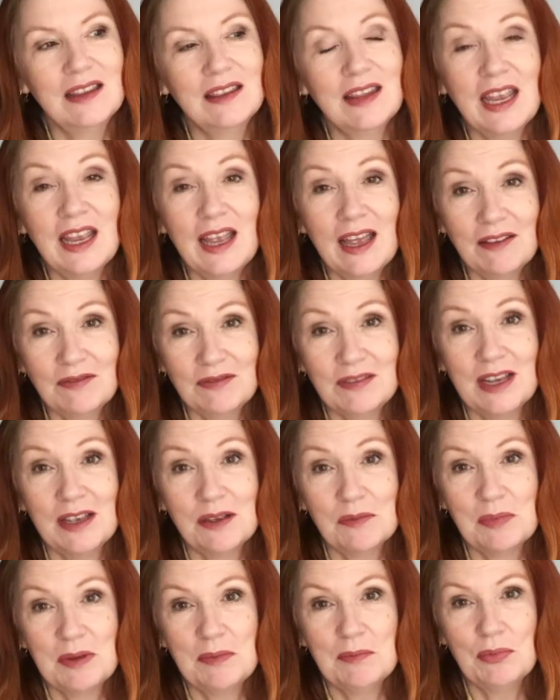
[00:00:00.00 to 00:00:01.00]
they have
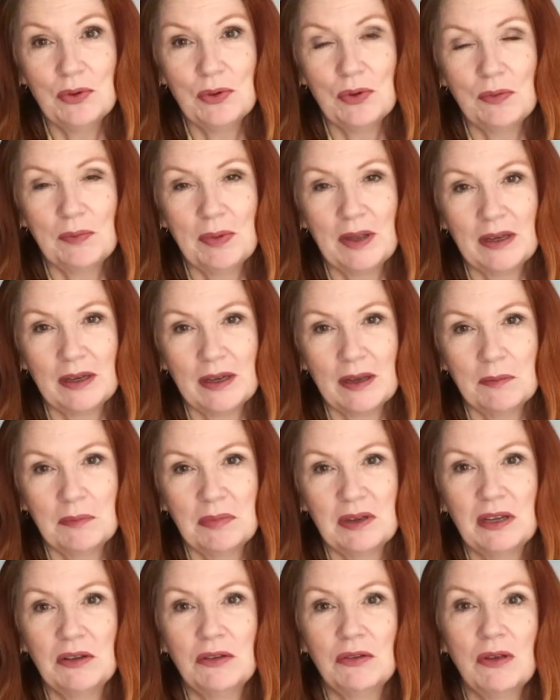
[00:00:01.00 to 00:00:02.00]
now been bought by a
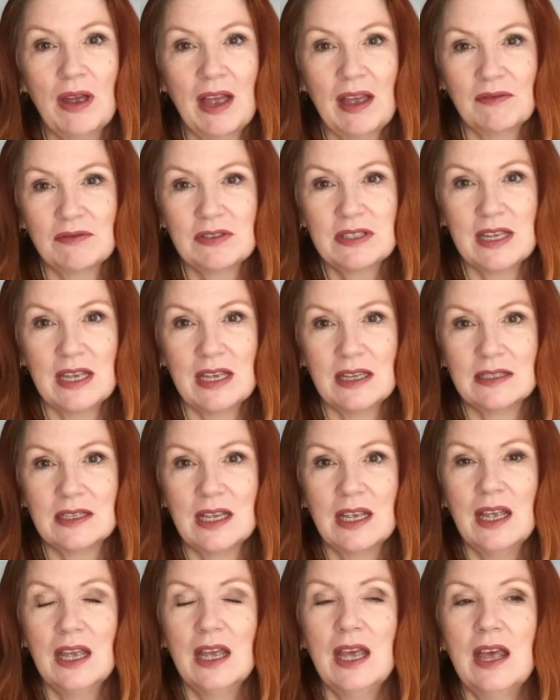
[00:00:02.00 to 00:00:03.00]
company who have said
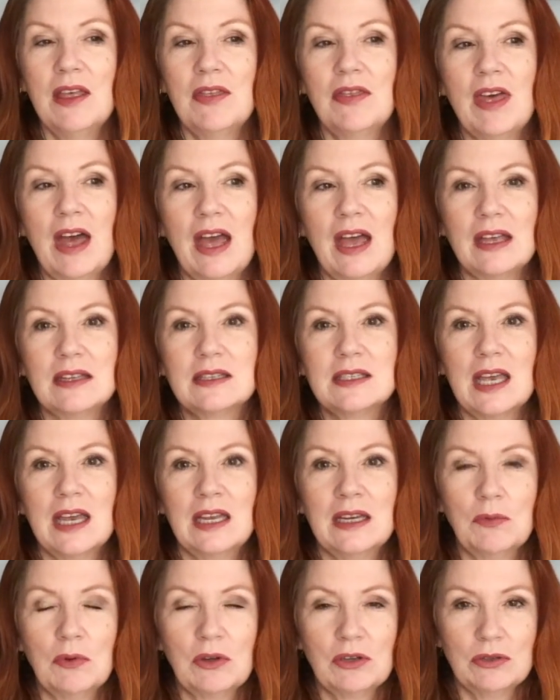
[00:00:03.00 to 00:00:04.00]
that
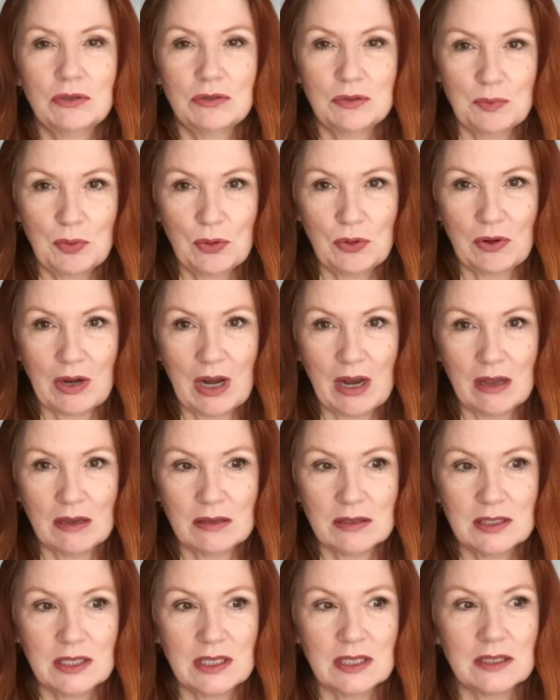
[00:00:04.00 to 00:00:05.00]
anyone who's bought
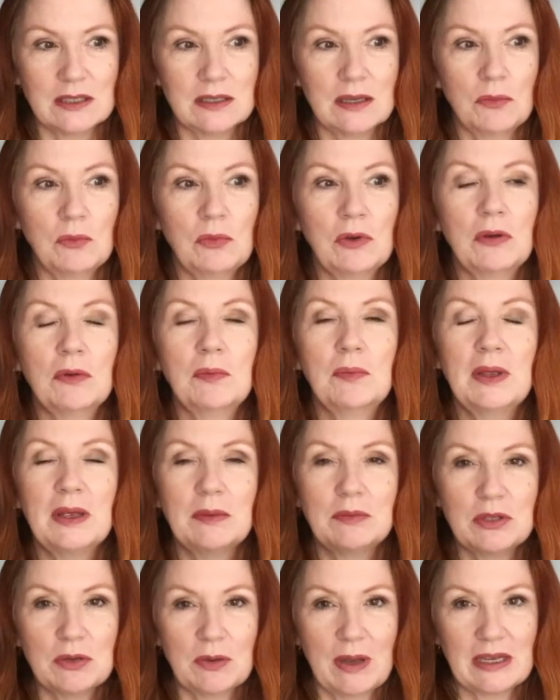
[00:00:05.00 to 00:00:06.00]
classes will be
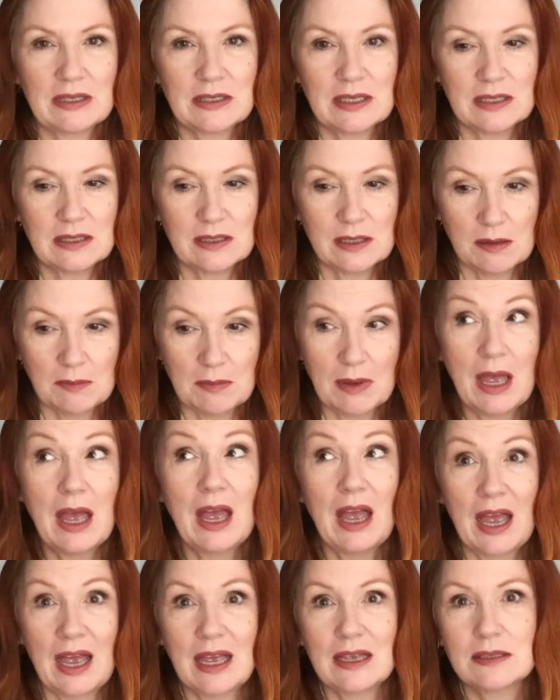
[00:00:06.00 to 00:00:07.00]
able to access them
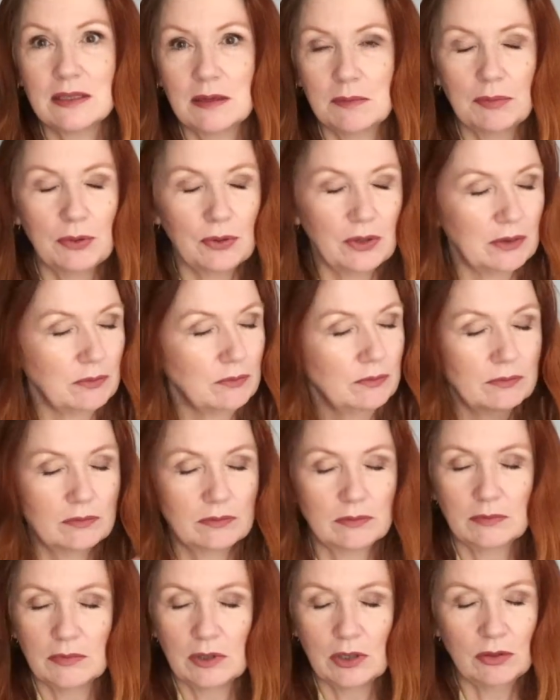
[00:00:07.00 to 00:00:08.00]
at some point.
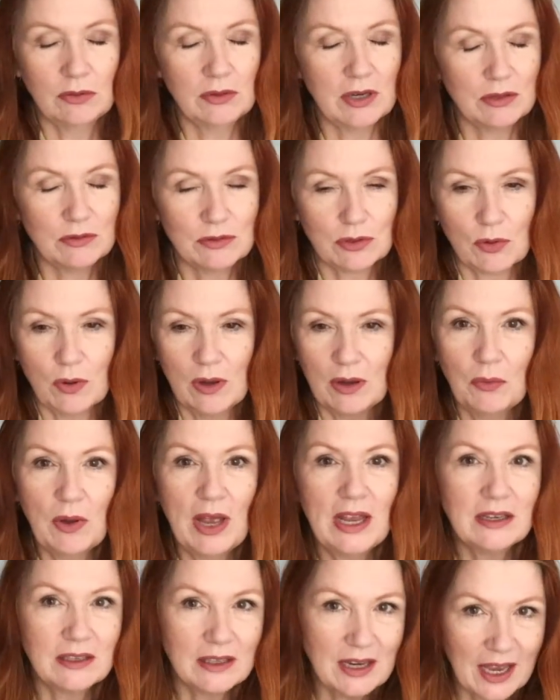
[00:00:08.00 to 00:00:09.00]
Who knows quite
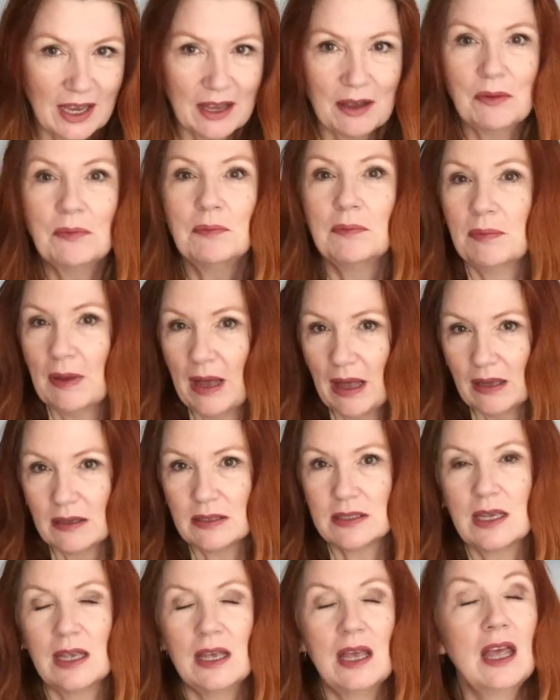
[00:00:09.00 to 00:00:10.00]
when and how,
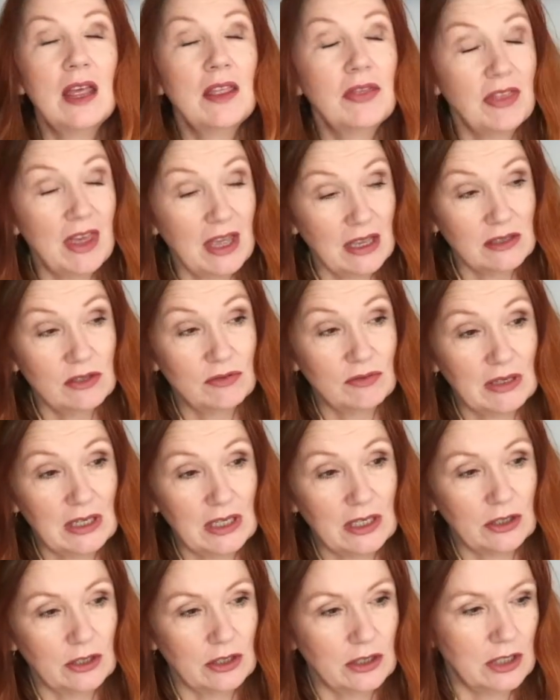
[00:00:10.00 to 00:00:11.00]
but that's
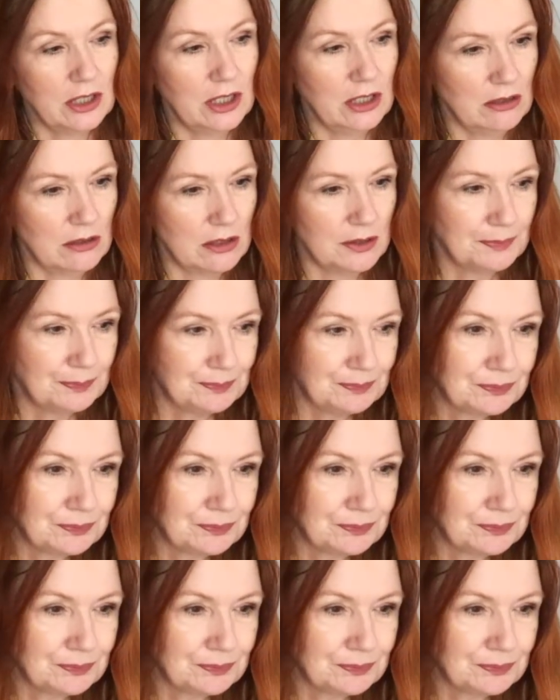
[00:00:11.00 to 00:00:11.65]
really good news.